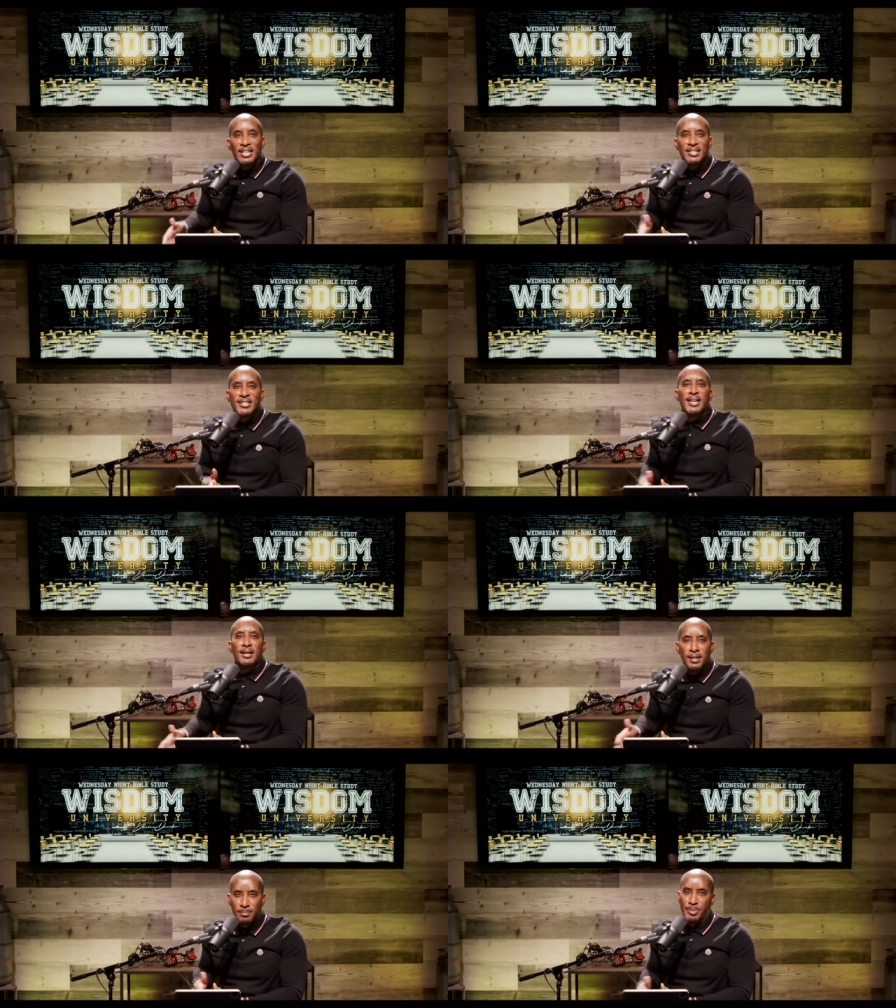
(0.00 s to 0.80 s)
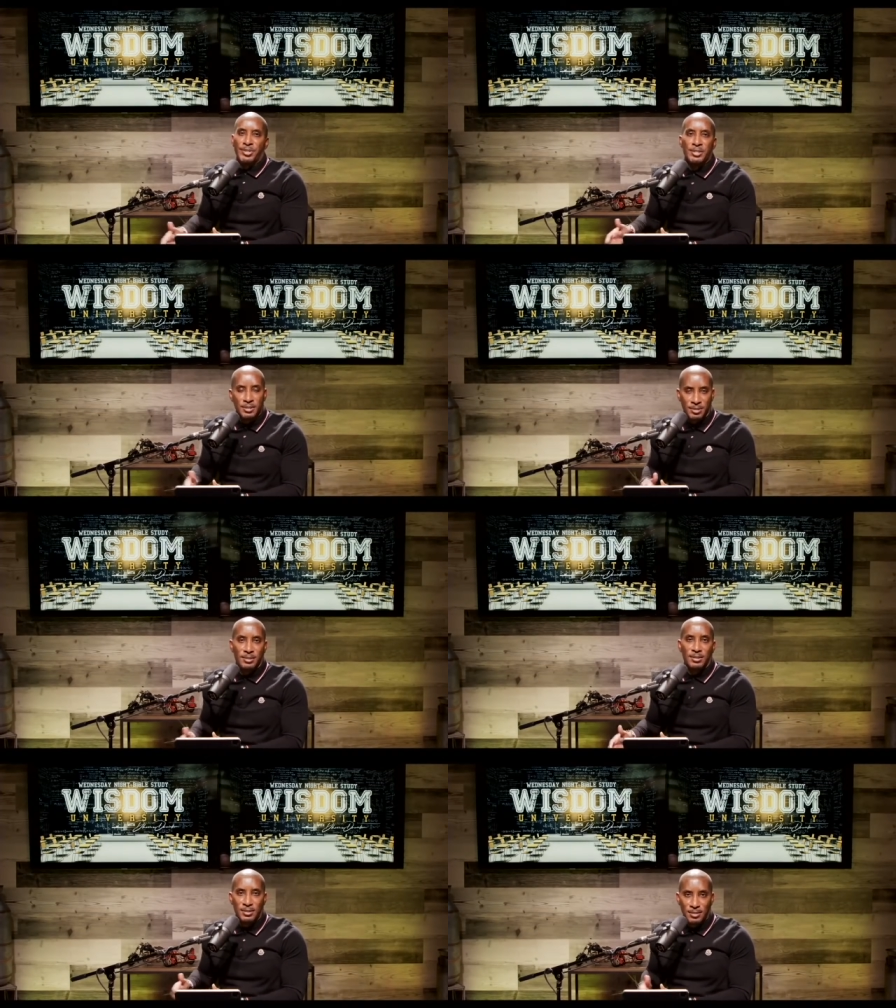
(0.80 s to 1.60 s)
of these subs,
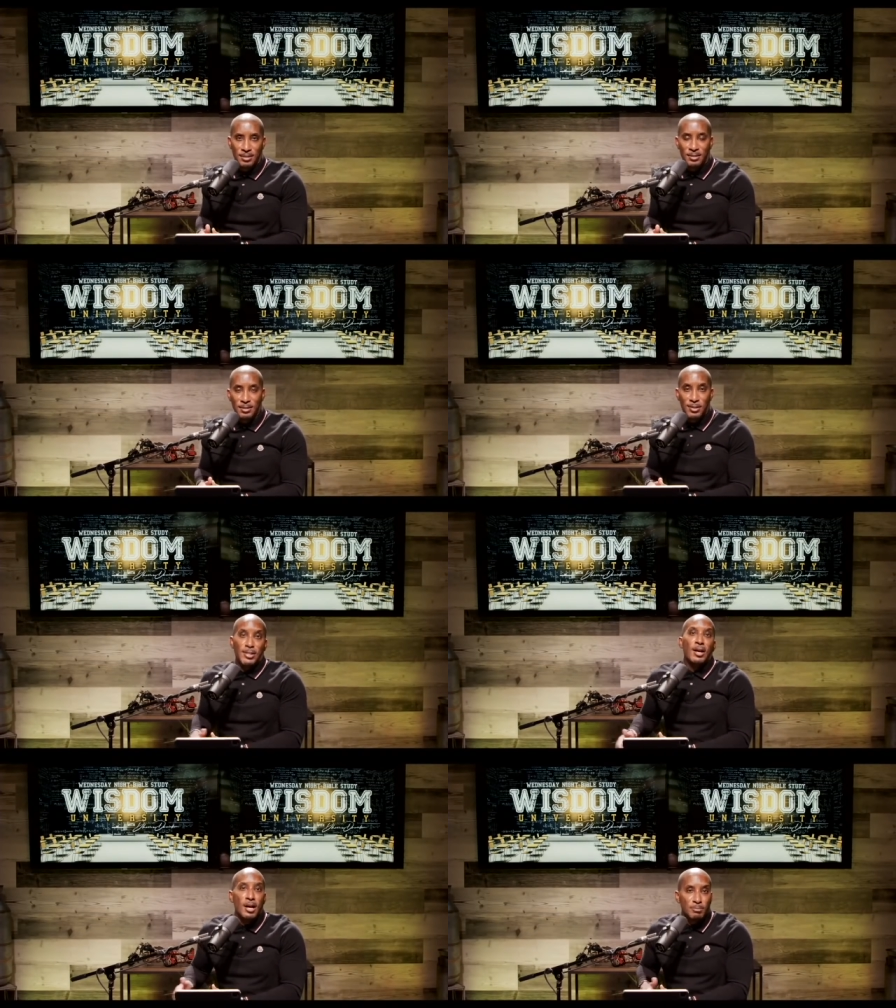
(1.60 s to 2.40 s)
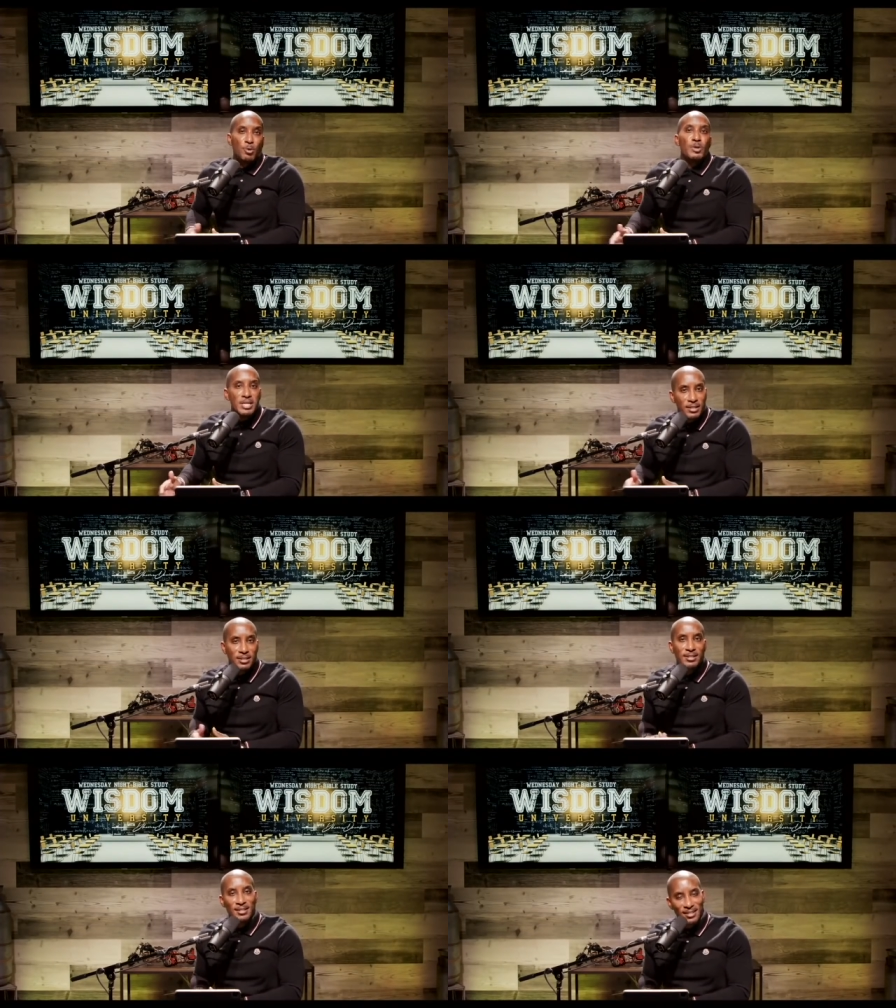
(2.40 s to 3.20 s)
sub
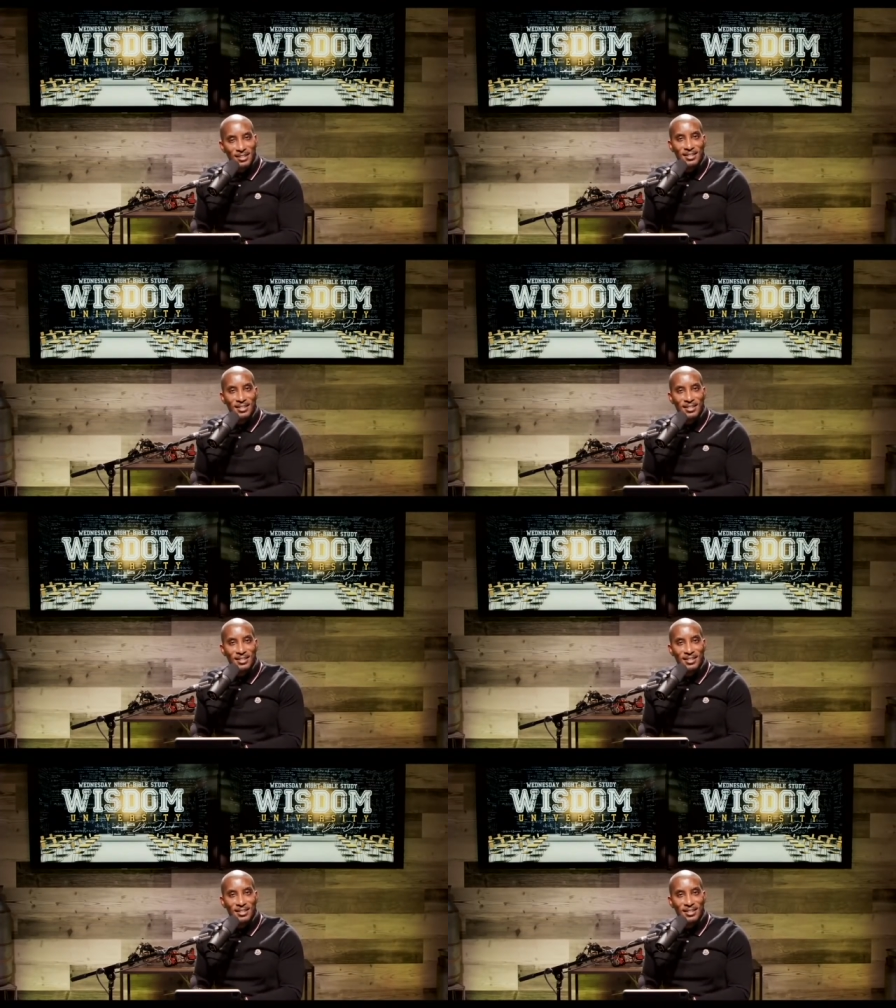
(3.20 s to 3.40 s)
tweets,